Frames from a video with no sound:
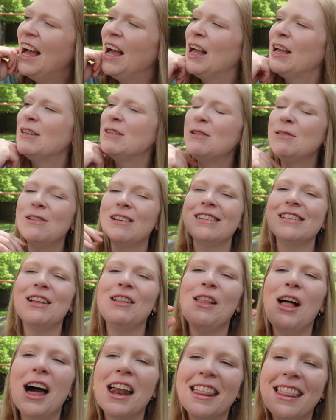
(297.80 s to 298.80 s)
uh, so just a
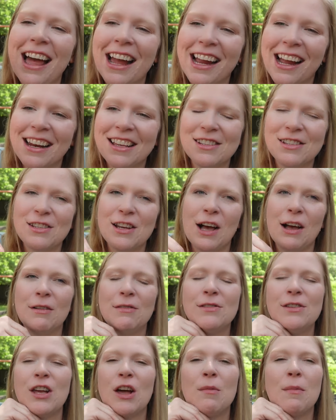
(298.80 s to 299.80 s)
lot of that kind of
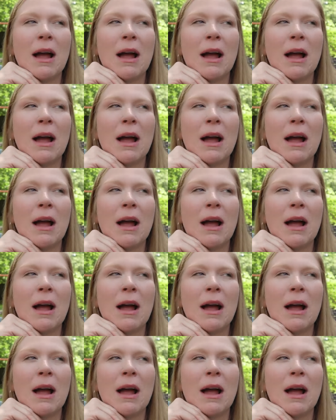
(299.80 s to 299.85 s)
stuff. So